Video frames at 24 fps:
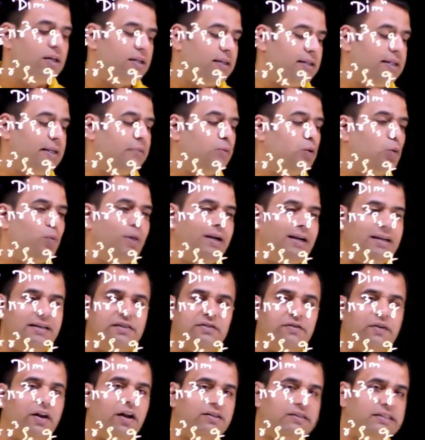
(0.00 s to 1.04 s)
The moment its
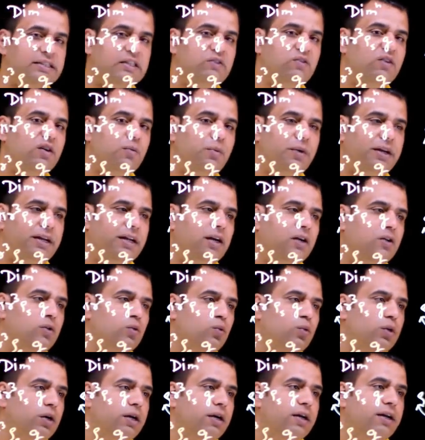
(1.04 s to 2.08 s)
velocity will be
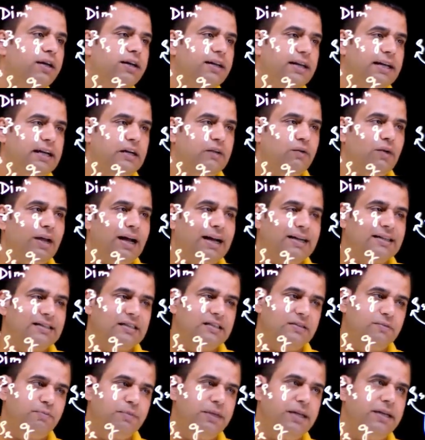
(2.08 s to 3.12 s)
downward, it will
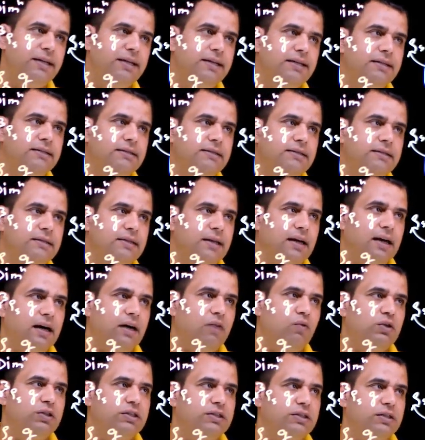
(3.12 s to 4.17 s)
experience a
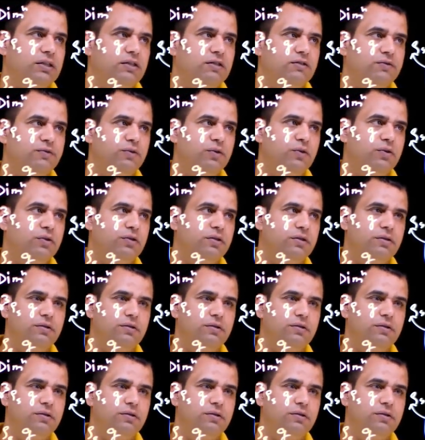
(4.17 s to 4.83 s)
viscous force.